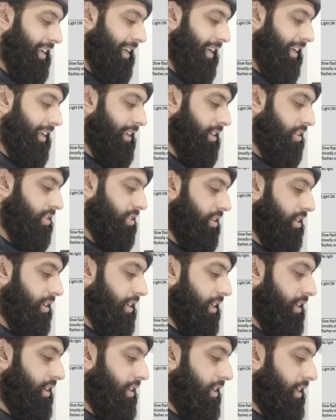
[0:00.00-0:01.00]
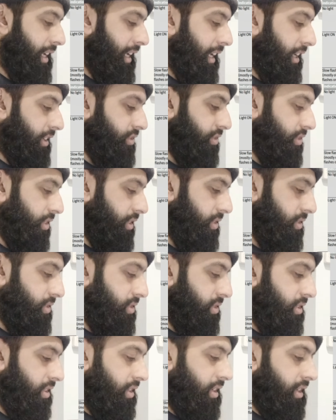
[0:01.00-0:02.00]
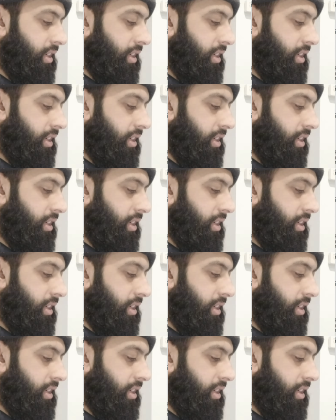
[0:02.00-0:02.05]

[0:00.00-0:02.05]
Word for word: ignition uh, electrodes,